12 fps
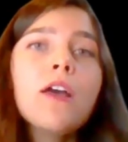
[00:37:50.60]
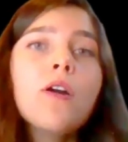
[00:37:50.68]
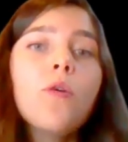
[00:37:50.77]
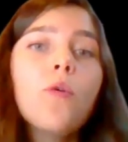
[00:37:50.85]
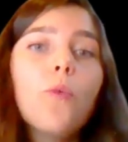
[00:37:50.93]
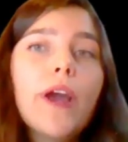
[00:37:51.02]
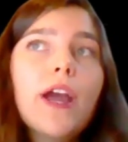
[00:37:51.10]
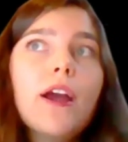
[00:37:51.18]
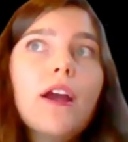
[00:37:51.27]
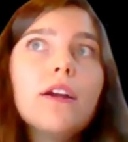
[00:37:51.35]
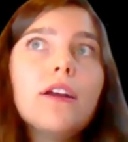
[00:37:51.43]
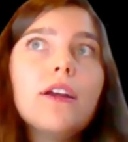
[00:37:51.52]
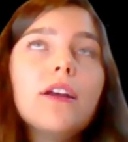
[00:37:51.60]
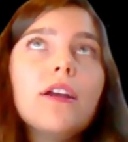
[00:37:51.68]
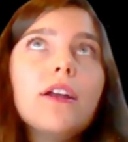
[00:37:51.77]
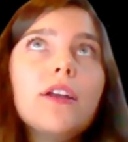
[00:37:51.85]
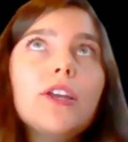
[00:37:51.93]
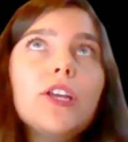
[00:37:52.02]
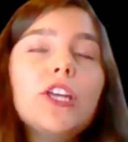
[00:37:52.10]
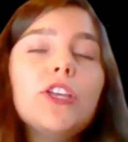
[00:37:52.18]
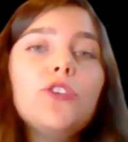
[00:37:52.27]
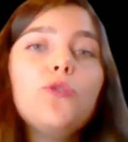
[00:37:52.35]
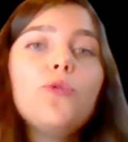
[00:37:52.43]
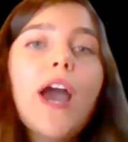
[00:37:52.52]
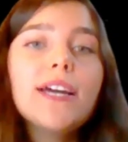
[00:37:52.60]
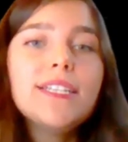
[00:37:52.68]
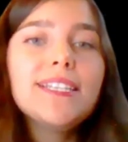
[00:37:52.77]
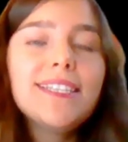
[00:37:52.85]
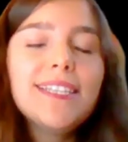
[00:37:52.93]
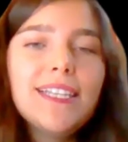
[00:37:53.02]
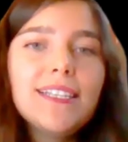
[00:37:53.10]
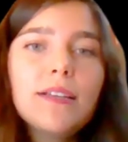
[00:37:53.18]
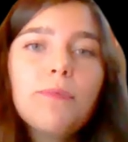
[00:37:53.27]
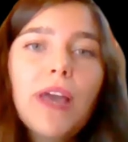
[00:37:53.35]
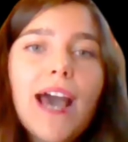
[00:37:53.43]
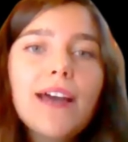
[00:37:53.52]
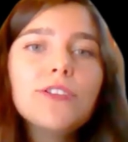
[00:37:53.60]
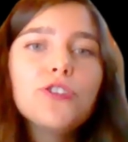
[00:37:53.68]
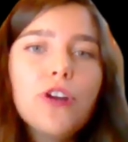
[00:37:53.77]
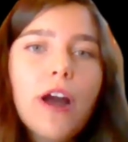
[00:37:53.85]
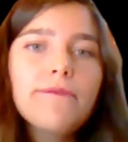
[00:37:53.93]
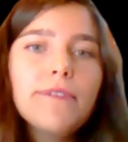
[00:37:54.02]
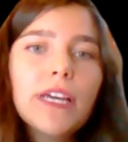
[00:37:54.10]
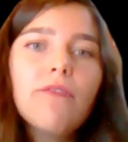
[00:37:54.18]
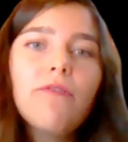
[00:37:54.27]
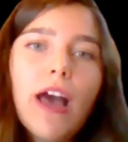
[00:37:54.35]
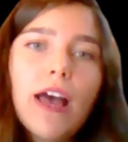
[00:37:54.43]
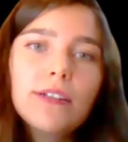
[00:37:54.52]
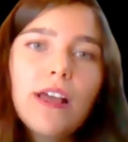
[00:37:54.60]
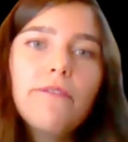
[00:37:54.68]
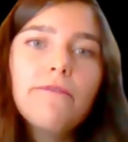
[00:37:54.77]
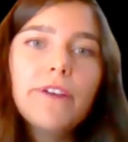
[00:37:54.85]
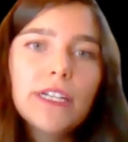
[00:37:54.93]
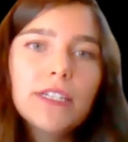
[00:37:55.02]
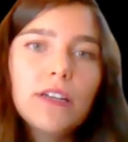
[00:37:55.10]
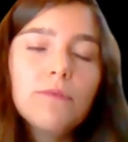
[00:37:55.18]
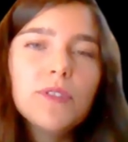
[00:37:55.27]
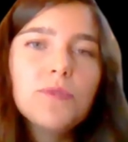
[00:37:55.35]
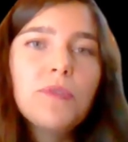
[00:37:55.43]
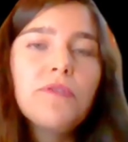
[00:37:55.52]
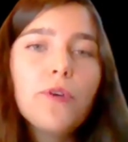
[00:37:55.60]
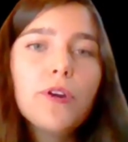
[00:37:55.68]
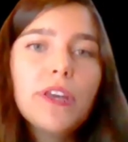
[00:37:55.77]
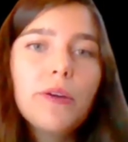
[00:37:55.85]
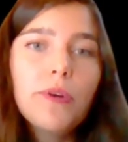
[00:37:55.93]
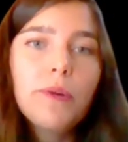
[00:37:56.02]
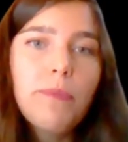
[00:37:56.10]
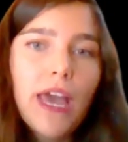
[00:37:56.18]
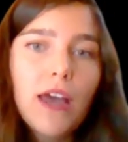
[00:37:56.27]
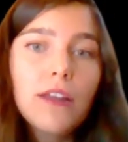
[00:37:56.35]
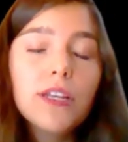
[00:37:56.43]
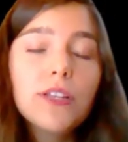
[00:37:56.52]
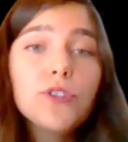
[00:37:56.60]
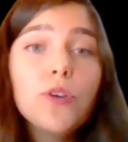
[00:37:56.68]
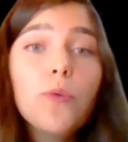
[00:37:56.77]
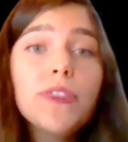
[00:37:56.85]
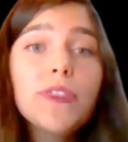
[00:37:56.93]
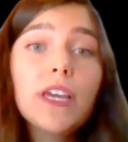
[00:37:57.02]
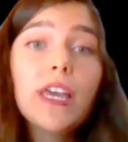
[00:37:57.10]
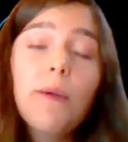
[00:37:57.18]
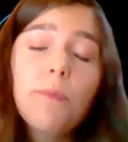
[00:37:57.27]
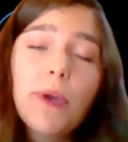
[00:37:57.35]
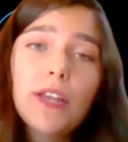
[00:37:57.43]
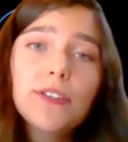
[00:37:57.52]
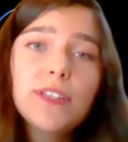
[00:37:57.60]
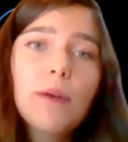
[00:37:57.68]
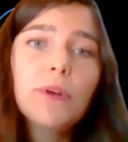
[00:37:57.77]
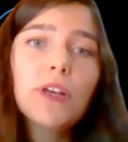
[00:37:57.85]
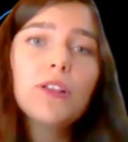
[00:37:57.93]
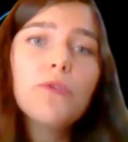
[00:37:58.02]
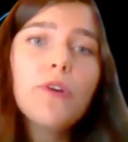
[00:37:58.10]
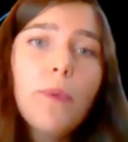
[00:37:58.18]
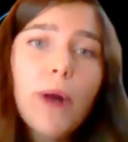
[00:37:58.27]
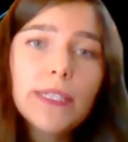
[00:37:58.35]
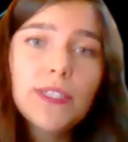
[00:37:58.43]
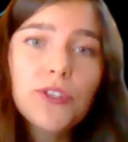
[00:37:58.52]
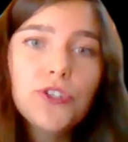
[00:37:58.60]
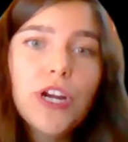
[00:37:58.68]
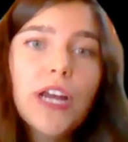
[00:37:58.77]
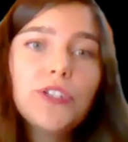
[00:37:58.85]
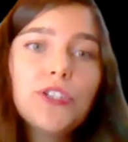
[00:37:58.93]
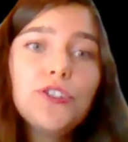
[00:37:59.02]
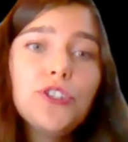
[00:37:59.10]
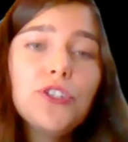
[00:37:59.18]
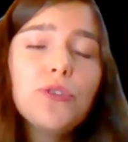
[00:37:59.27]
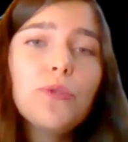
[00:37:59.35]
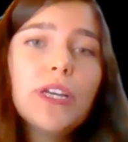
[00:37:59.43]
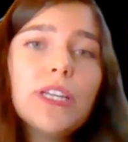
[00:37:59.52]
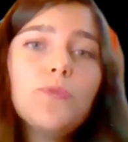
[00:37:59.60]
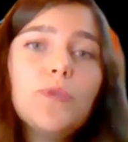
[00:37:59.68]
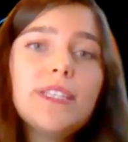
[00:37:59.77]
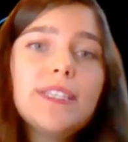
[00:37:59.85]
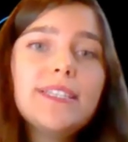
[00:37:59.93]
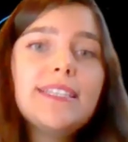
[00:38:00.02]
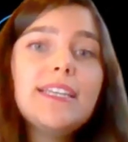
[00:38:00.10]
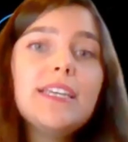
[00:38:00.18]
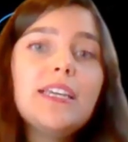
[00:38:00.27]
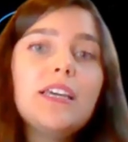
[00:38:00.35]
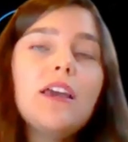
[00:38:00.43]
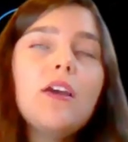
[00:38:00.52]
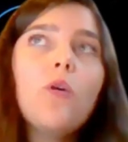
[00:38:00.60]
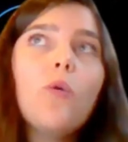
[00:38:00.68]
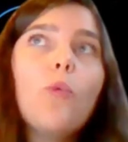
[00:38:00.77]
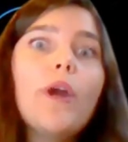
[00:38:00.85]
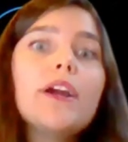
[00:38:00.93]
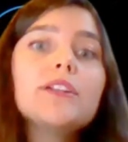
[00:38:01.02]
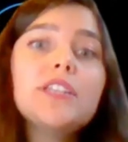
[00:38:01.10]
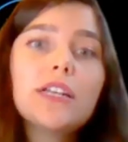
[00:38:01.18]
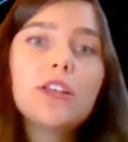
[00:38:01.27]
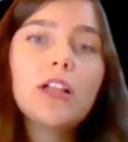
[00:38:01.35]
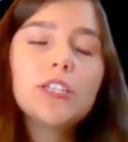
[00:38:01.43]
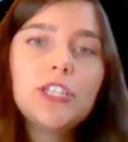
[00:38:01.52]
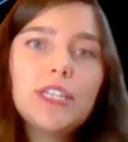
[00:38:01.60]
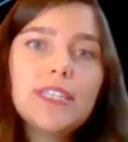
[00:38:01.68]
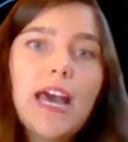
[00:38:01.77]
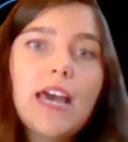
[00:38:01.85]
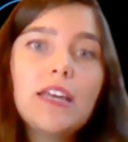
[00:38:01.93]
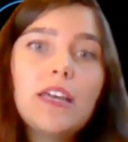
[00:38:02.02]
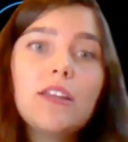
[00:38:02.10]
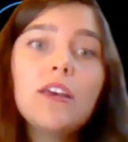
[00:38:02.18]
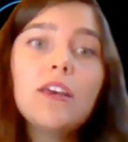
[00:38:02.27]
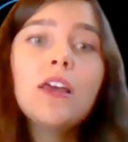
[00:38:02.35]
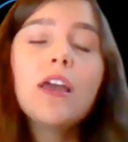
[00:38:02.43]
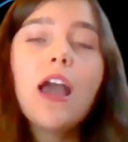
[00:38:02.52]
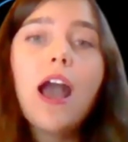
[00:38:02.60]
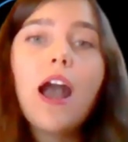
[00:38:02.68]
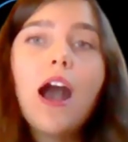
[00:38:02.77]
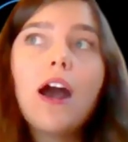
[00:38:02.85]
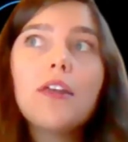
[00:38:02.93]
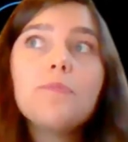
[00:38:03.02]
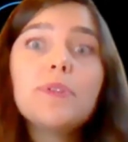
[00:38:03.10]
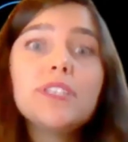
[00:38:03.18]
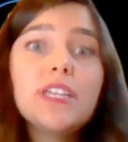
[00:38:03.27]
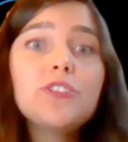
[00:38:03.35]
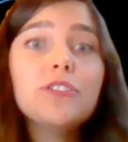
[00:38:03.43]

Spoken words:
where you had to see some catastrophic event and victims before they were banned. And so what the Campaign to Stop Killer Robots is trying to do is we see where technology is headed, the potential